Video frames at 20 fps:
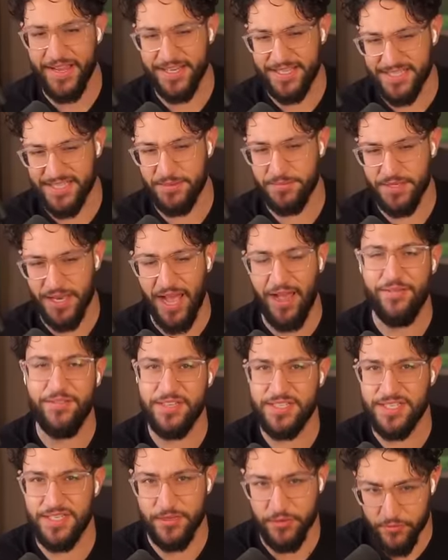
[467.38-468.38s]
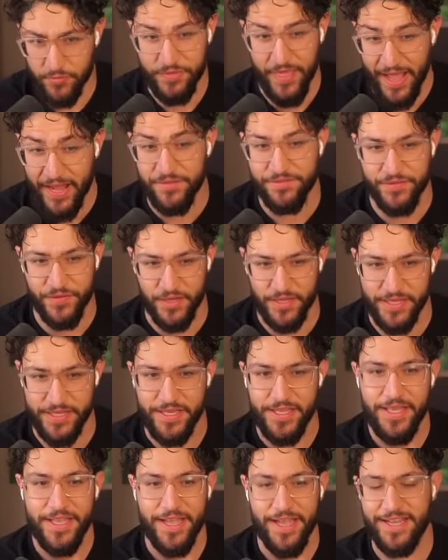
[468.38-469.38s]
It seems, obviously,
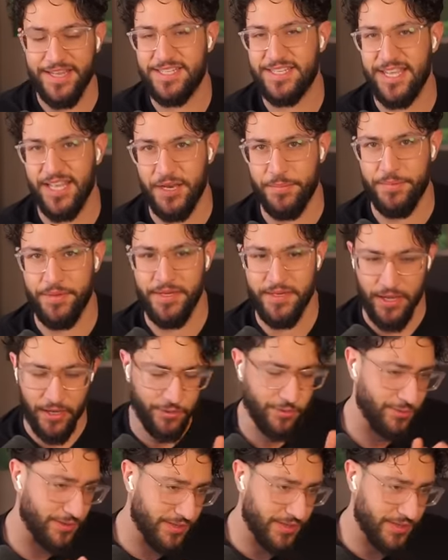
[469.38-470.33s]
thankfully, it's going to be Knuckles